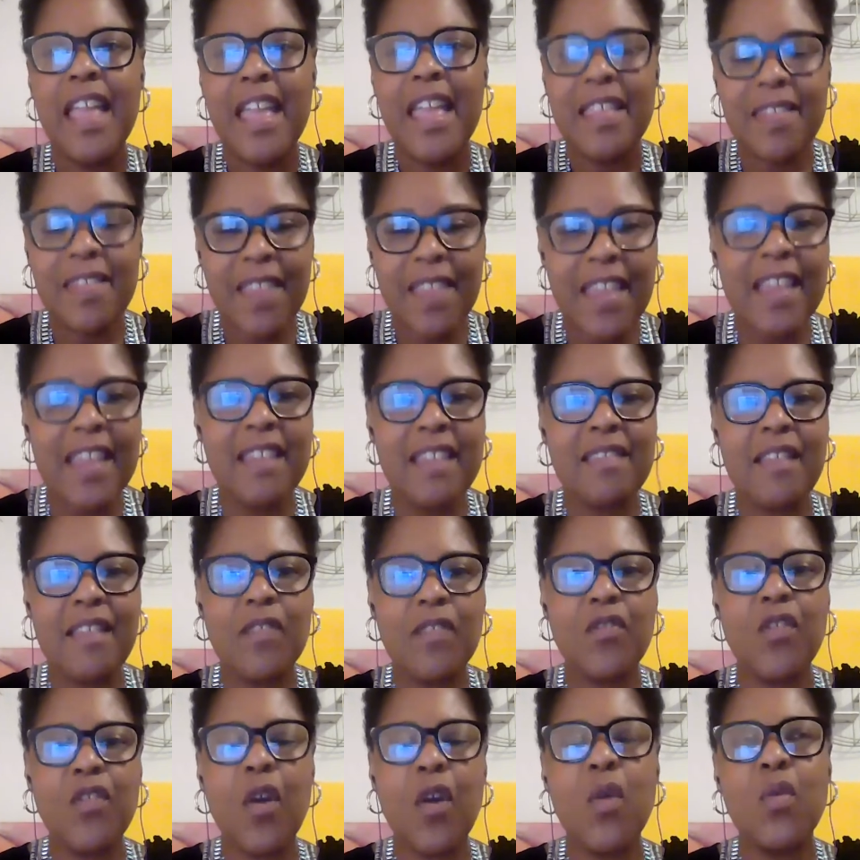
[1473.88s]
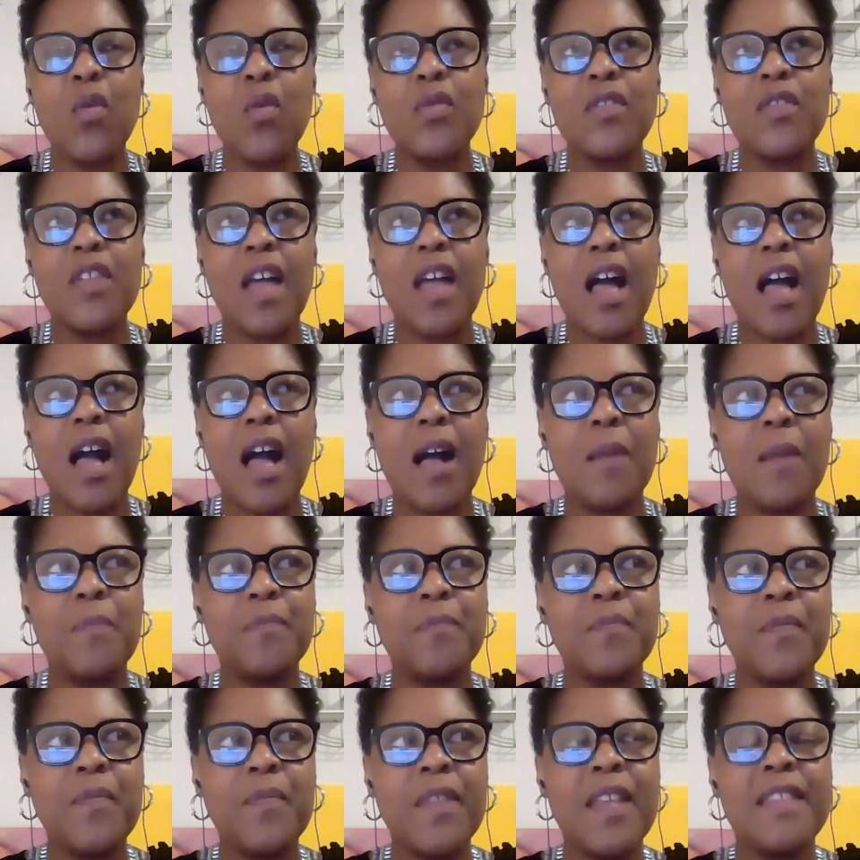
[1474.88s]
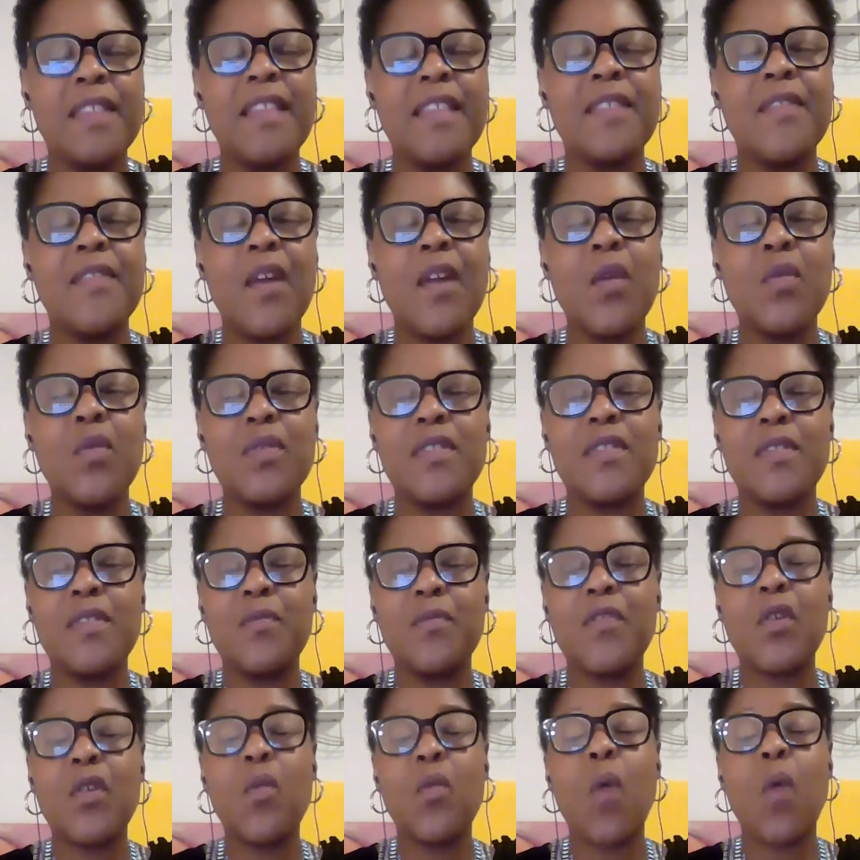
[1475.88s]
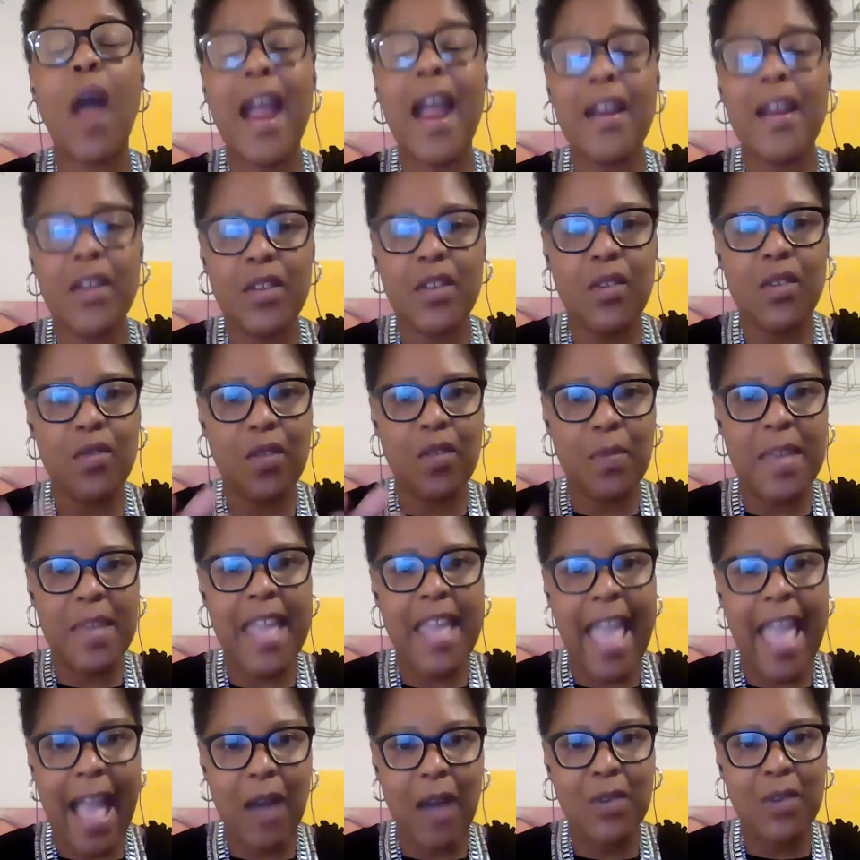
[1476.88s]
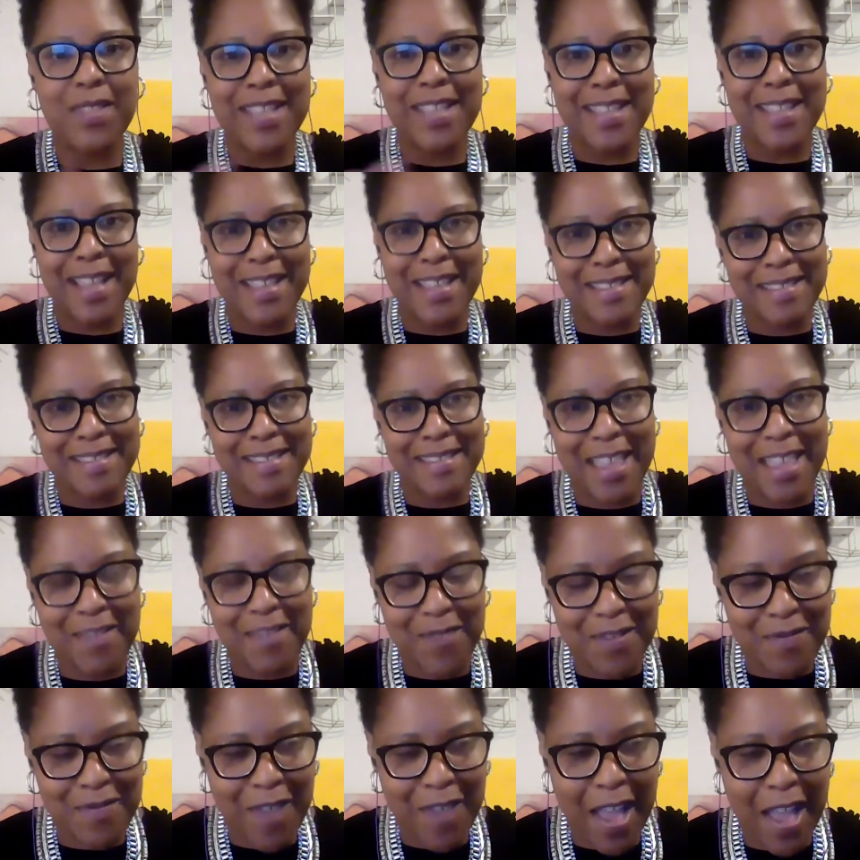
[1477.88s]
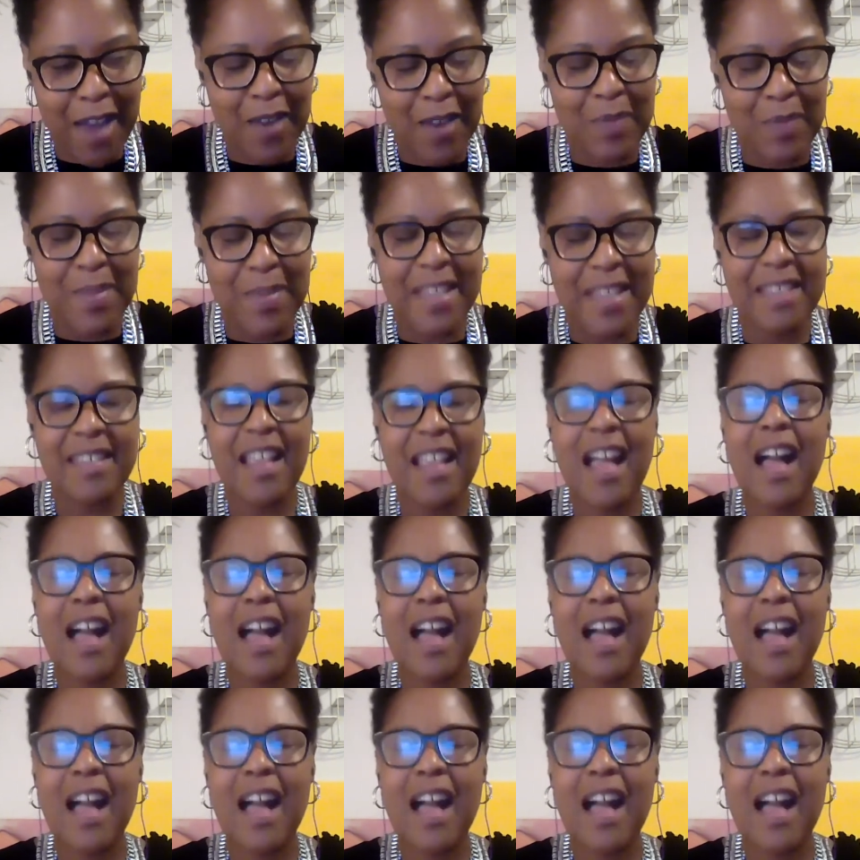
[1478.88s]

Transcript: things that don't um, that don't require you to be out in an unsafe environment.